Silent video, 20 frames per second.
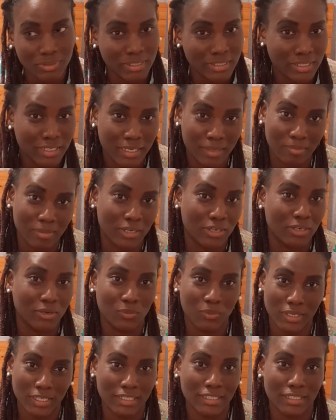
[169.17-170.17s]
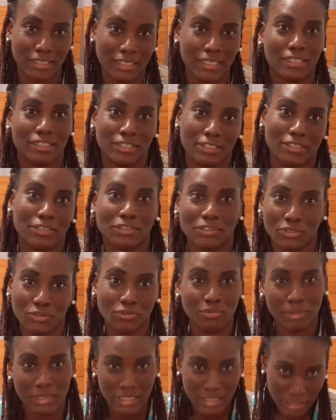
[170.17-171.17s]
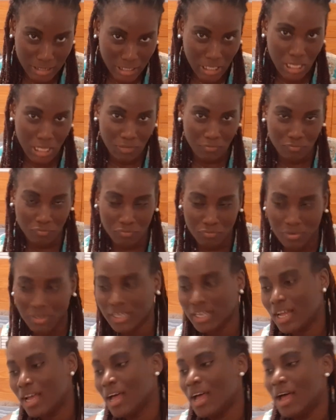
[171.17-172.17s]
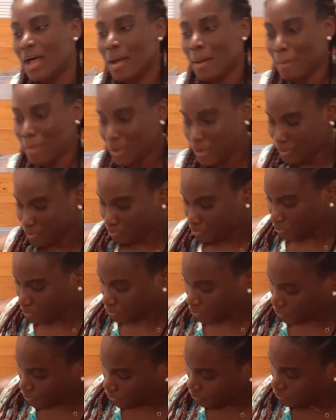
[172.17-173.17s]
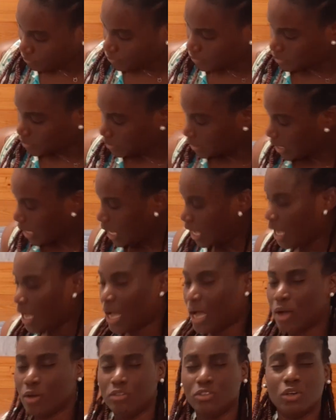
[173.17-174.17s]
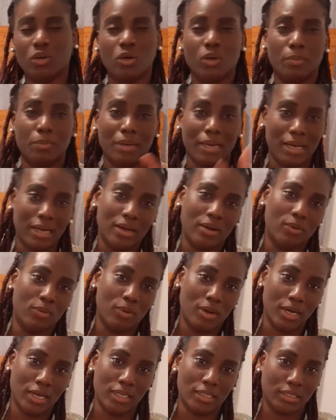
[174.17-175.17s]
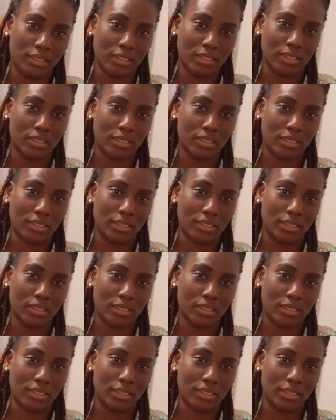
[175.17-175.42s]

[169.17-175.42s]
Yeah, I'm not gonna wait till next year to use my stuff. But I was going with black and white.